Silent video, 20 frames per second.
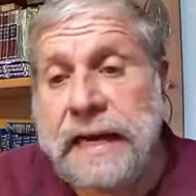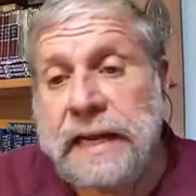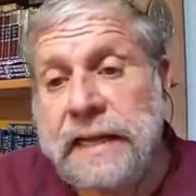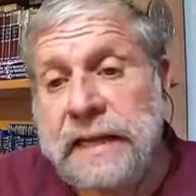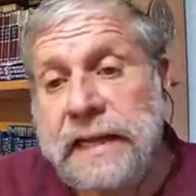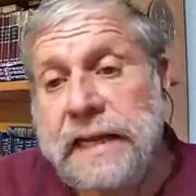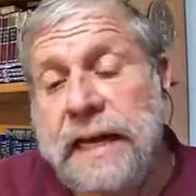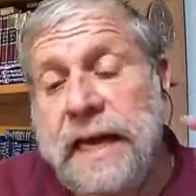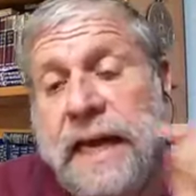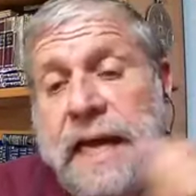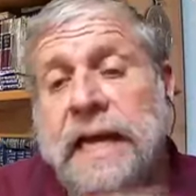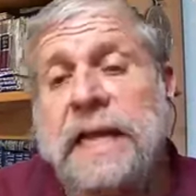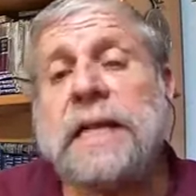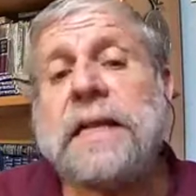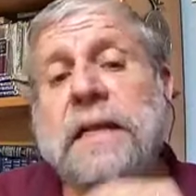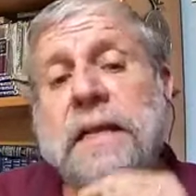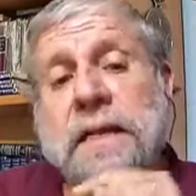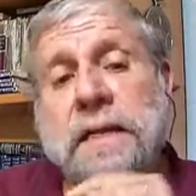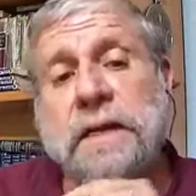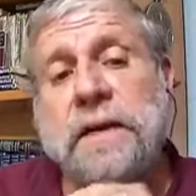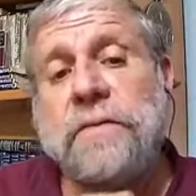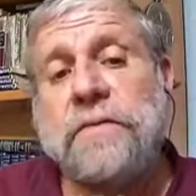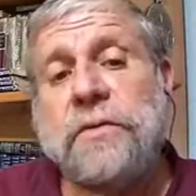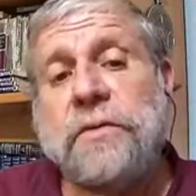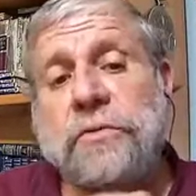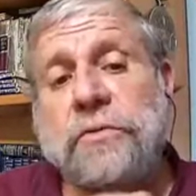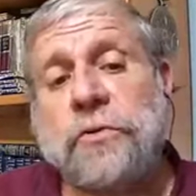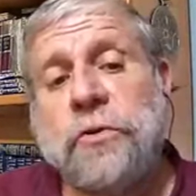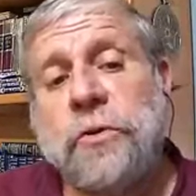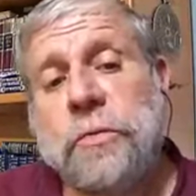And in the end
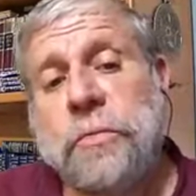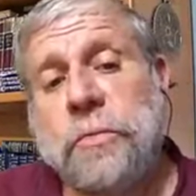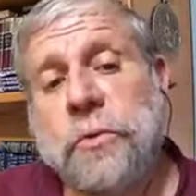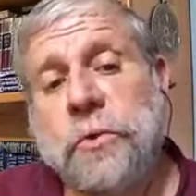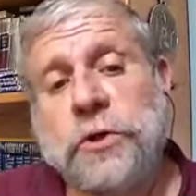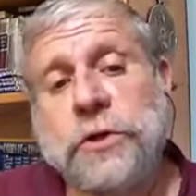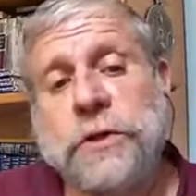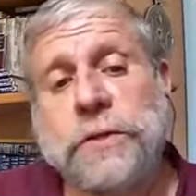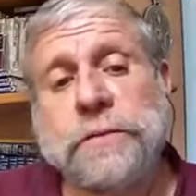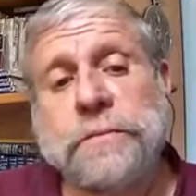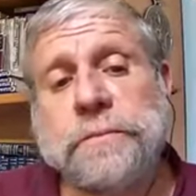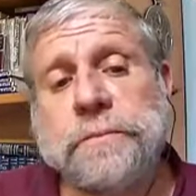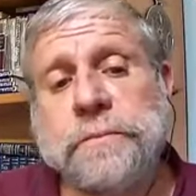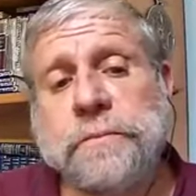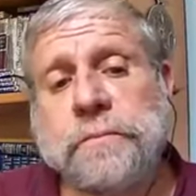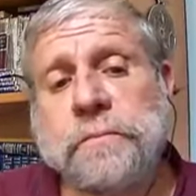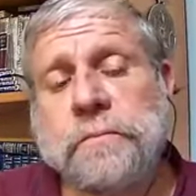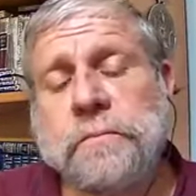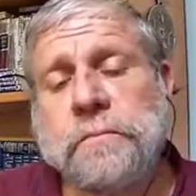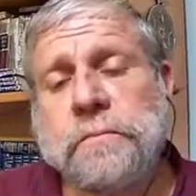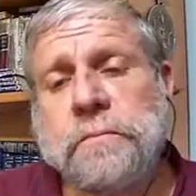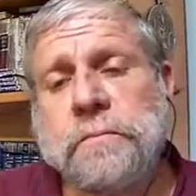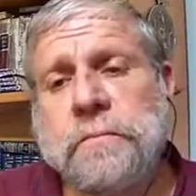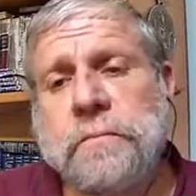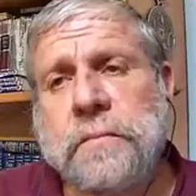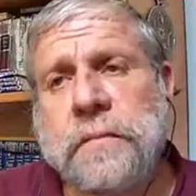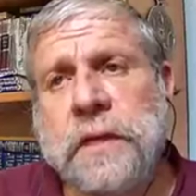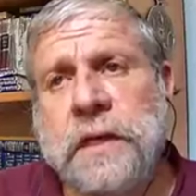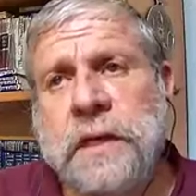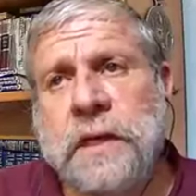of the Torah portion,
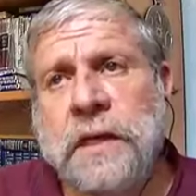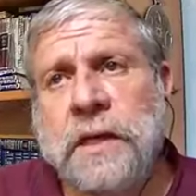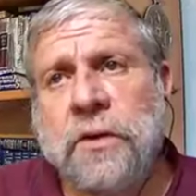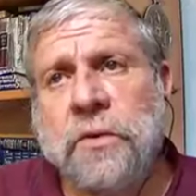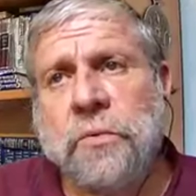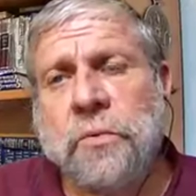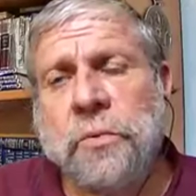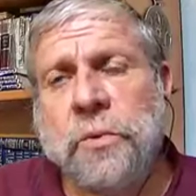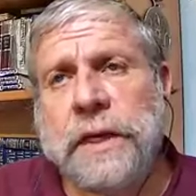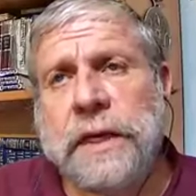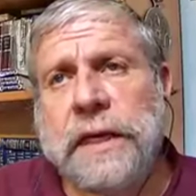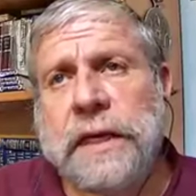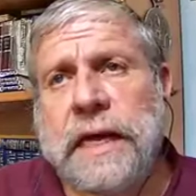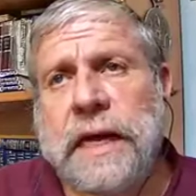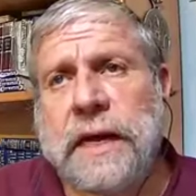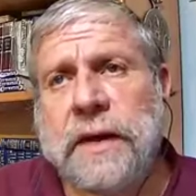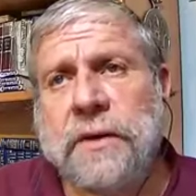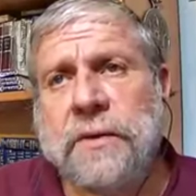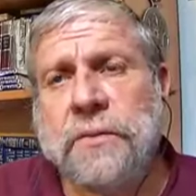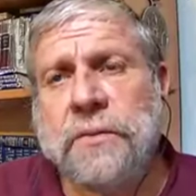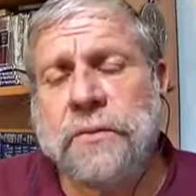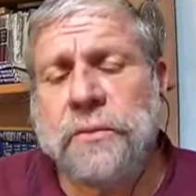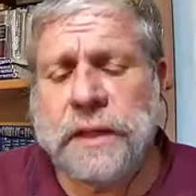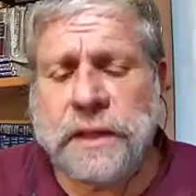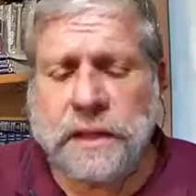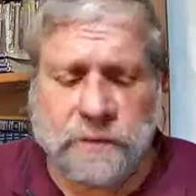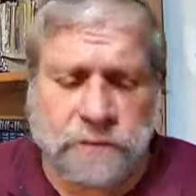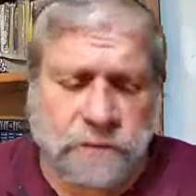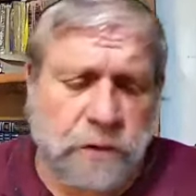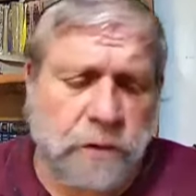we uh,
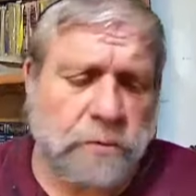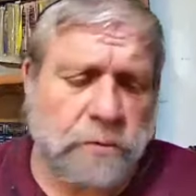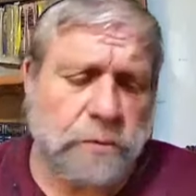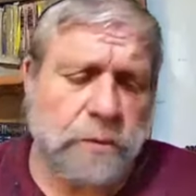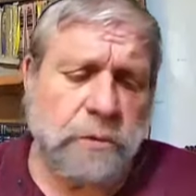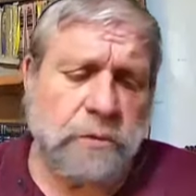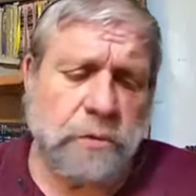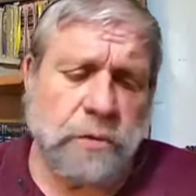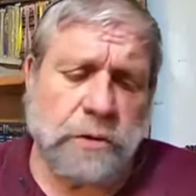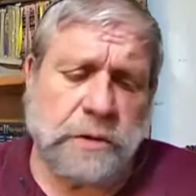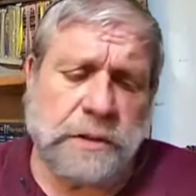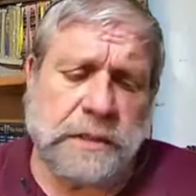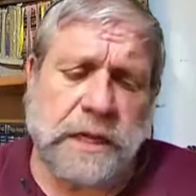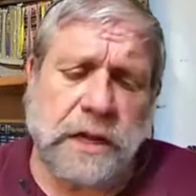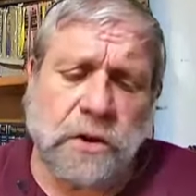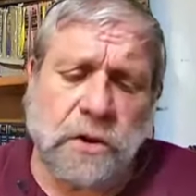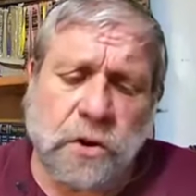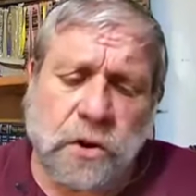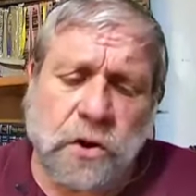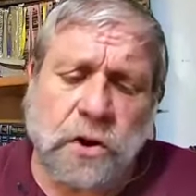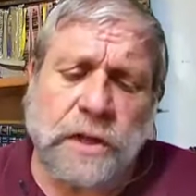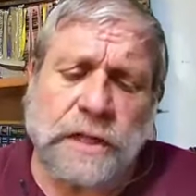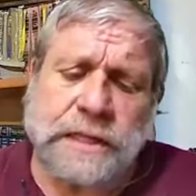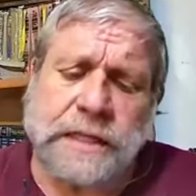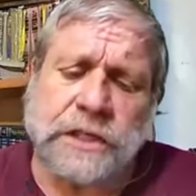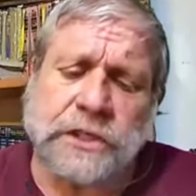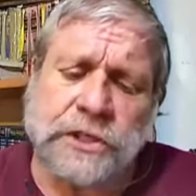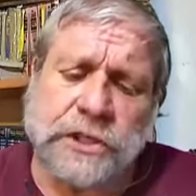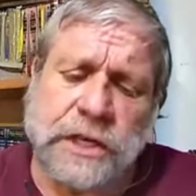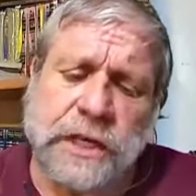read the following words:
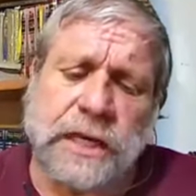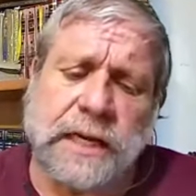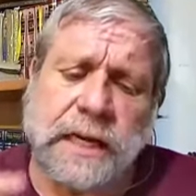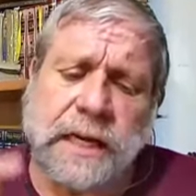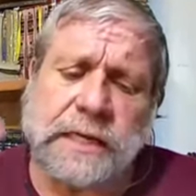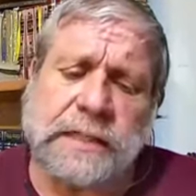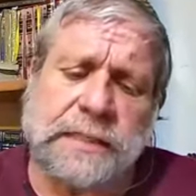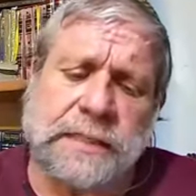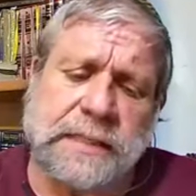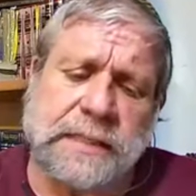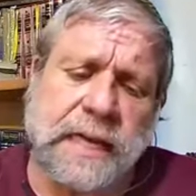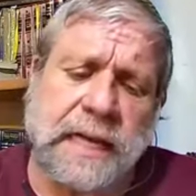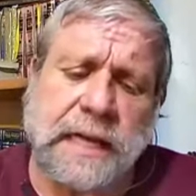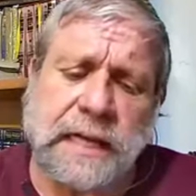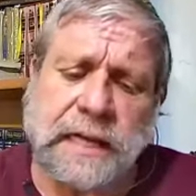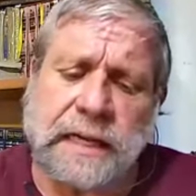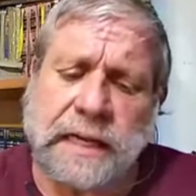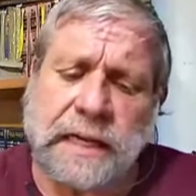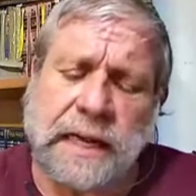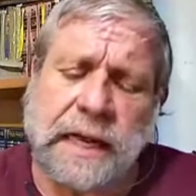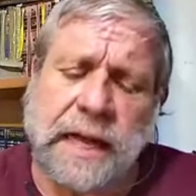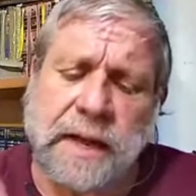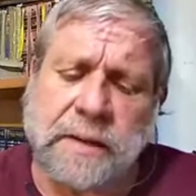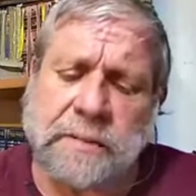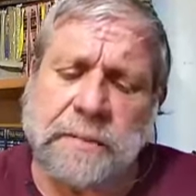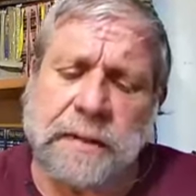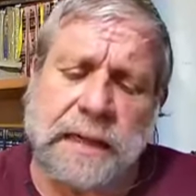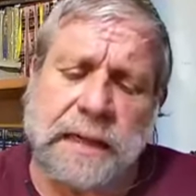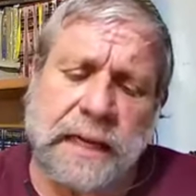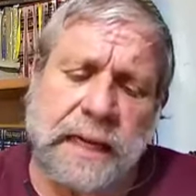"Zachor et asher asa
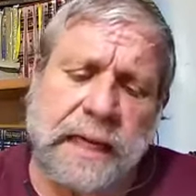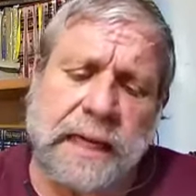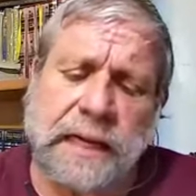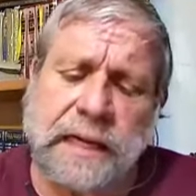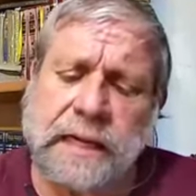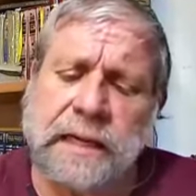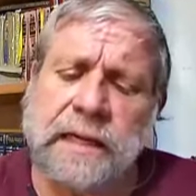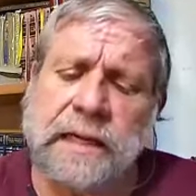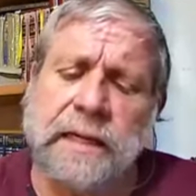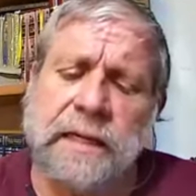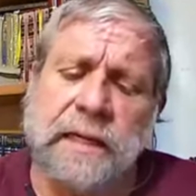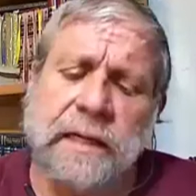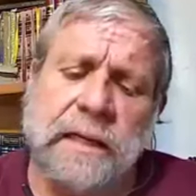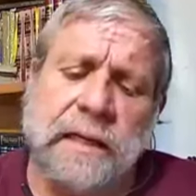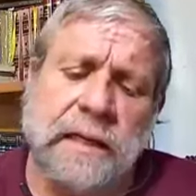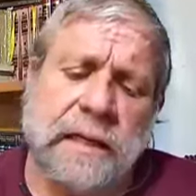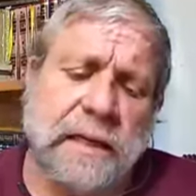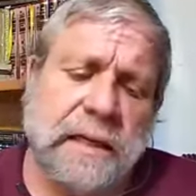lecha Amalek."